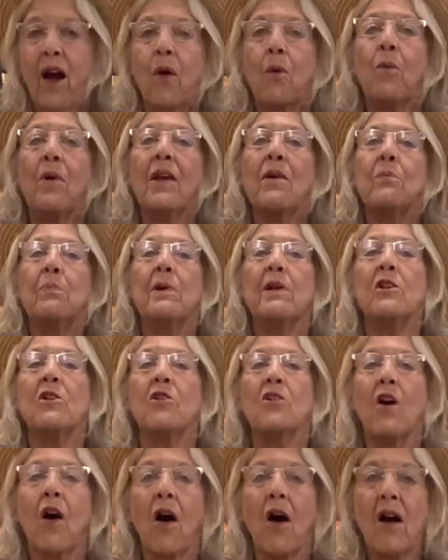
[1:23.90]
We've been
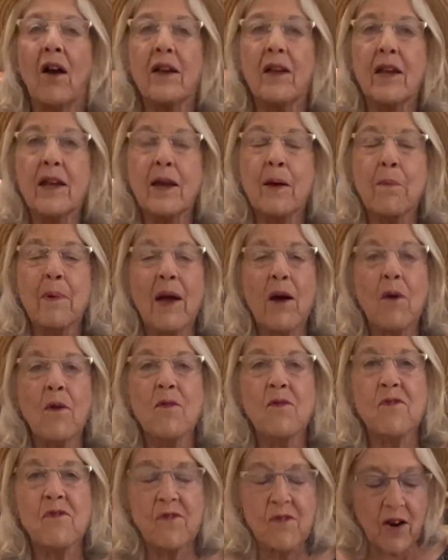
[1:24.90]
talking
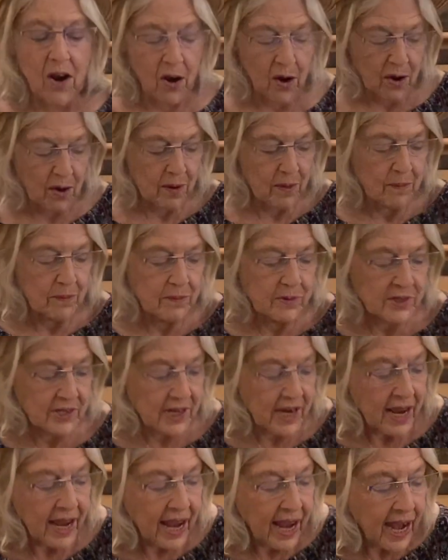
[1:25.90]
about farms,
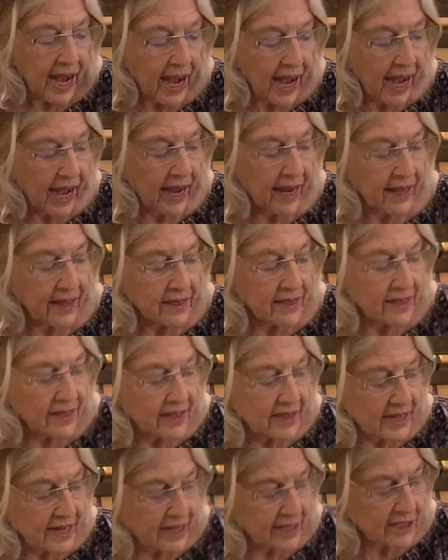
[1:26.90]
and
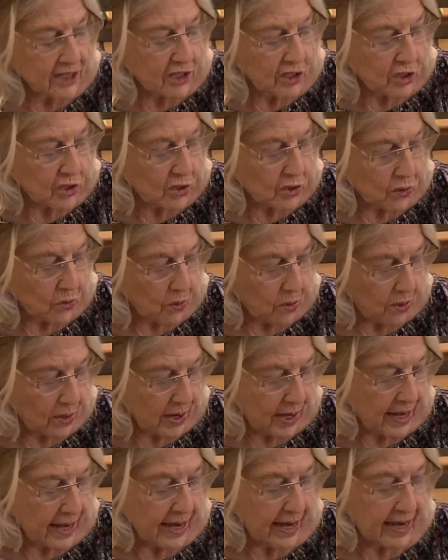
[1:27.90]
this
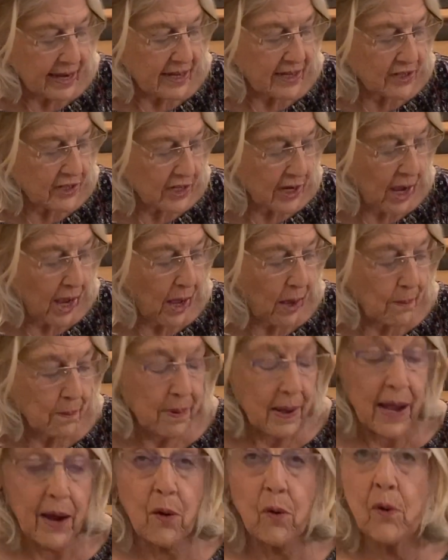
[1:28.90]
story is
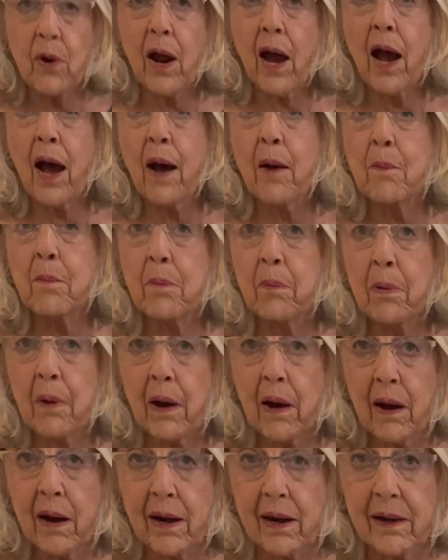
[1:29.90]
about a
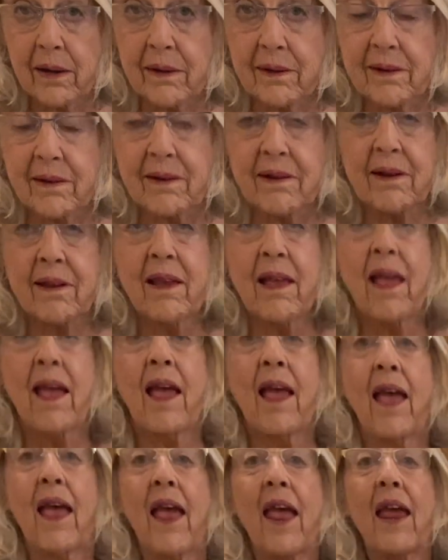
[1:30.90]
barn.
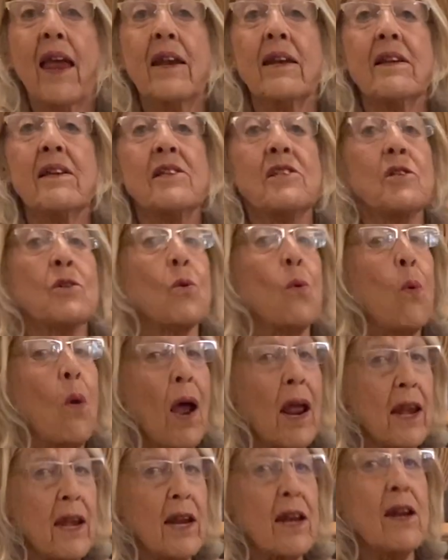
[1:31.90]
And it's
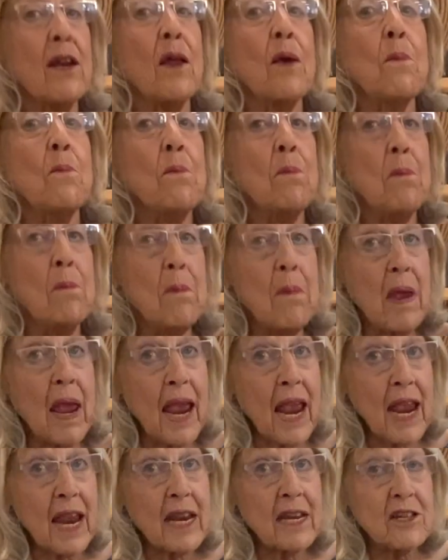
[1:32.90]
quite an
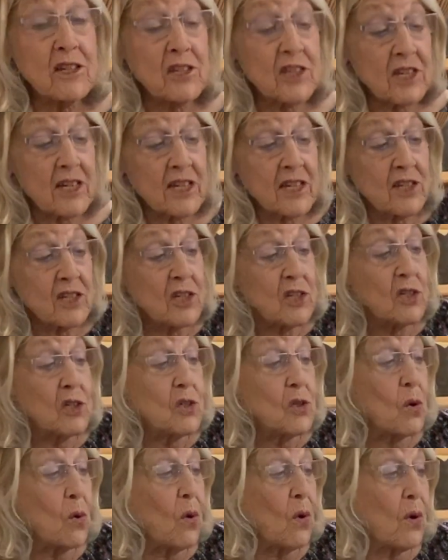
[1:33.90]
amazing
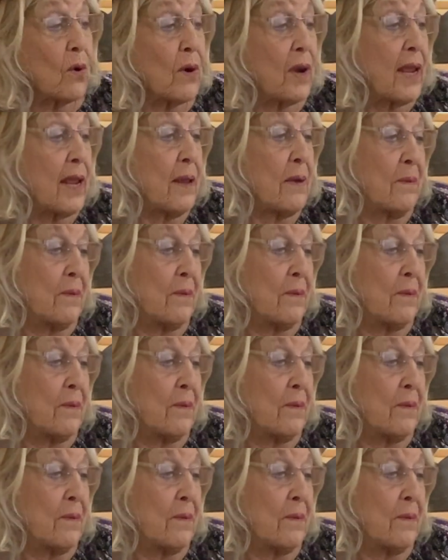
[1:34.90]
story.